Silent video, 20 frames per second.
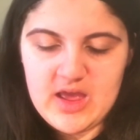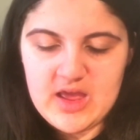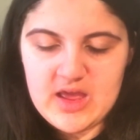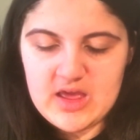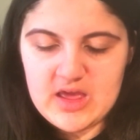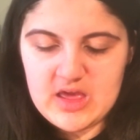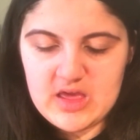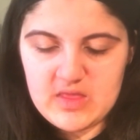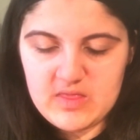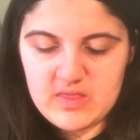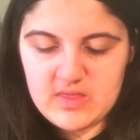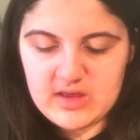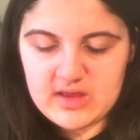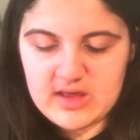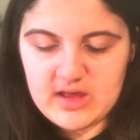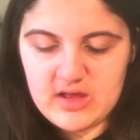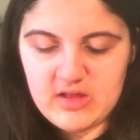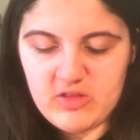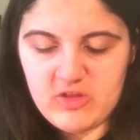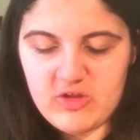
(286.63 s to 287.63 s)
in the
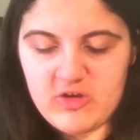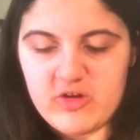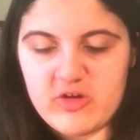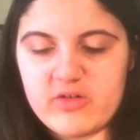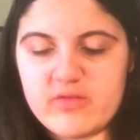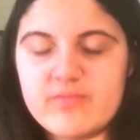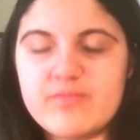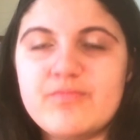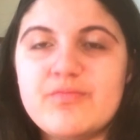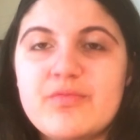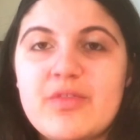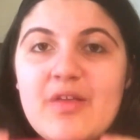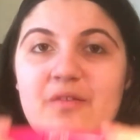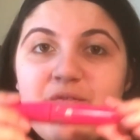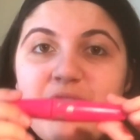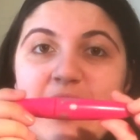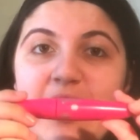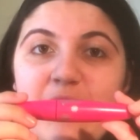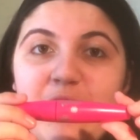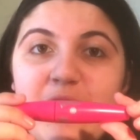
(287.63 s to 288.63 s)
color
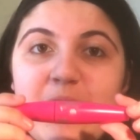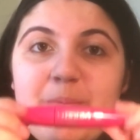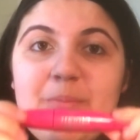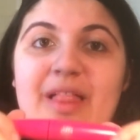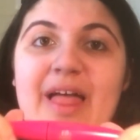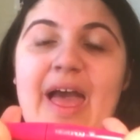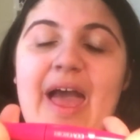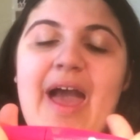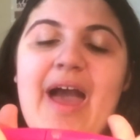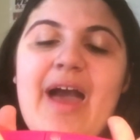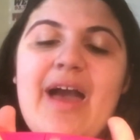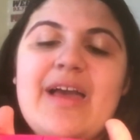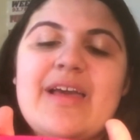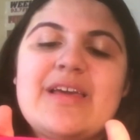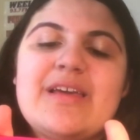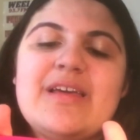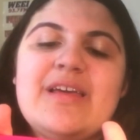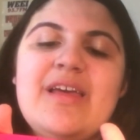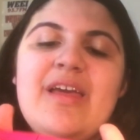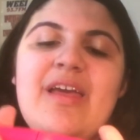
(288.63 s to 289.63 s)
Very
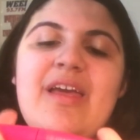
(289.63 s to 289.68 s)
Black.